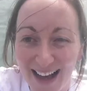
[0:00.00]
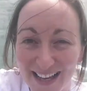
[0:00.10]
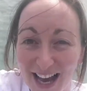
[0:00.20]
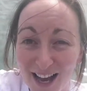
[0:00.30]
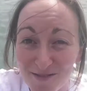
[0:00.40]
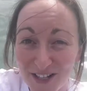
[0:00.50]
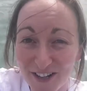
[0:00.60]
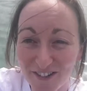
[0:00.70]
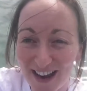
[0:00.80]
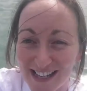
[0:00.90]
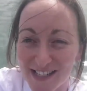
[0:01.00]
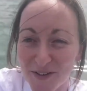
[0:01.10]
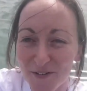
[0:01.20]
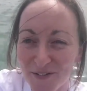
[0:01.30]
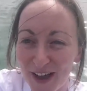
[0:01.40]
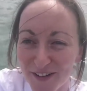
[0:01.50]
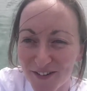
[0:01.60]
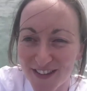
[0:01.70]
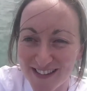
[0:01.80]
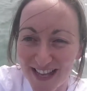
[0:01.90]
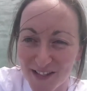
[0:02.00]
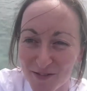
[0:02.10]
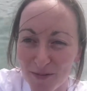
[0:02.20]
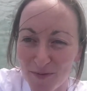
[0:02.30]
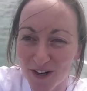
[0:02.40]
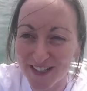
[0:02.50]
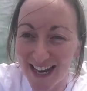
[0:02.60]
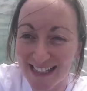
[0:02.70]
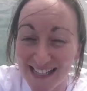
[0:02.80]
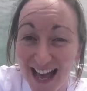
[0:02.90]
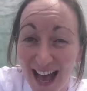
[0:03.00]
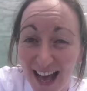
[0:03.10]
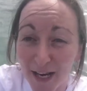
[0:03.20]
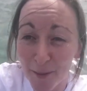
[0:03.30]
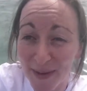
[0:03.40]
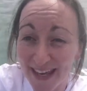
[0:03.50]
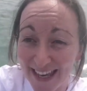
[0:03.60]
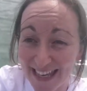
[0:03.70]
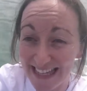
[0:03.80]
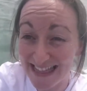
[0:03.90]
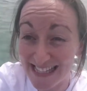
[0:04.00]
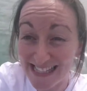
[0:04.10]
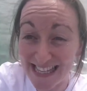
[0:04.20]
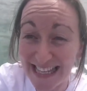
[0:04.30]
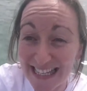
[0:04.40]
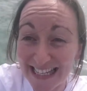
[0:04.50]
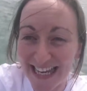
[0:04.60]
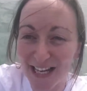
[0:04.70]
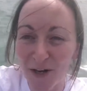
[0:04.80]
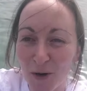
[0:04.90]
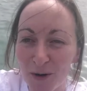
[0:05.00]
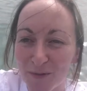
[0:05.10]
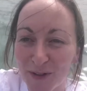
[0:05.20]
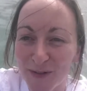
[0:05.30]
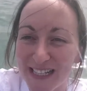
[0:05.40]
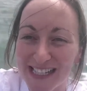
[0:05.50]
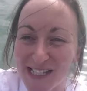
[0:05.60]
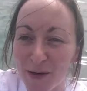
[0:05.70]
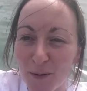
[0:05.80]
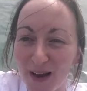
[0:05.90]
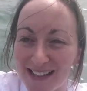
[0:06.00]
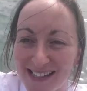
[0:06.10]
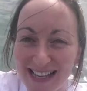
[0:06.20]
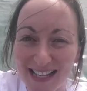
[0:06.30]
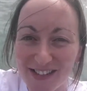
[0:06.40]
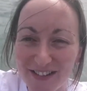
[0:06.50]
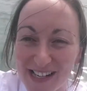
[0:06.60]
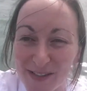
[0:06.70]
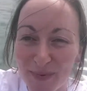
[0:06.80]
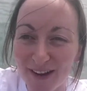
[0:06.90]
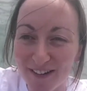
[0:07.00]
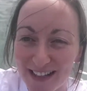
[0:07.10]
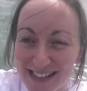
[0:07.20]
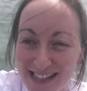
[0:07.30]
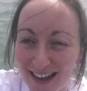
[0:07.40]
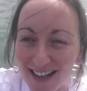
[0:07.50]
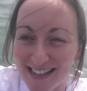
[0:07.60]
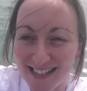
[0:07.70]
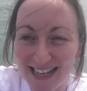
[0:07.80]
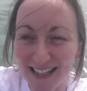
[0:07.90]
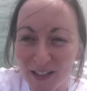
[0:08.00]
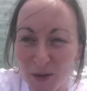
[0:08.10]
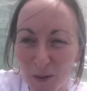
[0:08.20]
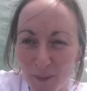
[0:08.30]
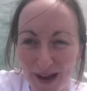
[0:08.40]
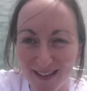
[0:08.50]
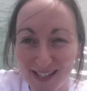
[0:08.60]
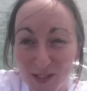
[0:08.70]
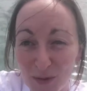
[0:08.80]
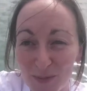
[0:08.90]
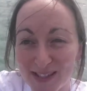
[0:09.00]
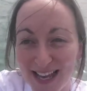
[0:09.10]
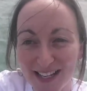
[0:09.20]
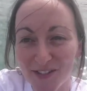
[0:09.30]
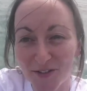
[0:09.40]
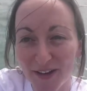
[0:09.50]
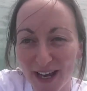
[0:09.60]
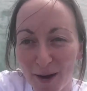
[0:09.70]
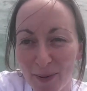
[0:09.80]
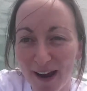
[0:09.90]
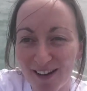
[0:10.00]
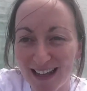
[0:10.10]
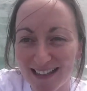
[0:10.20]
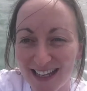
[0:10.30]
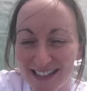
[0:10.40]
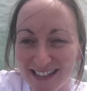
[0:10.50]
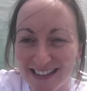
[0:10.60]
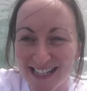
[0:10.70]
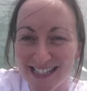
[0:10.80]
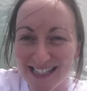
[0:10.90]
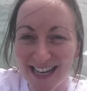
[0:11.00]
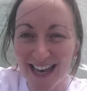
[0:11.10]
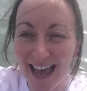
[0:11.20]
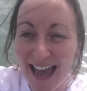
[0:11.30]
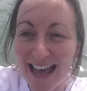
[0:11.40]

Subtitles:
Hi, I'm Jo Grace, founder of the Sensory Project, and I'm here in the sea in Cornwall, which is quite a sensory experience, to tell you about the Super Sensory at Parallel London this year.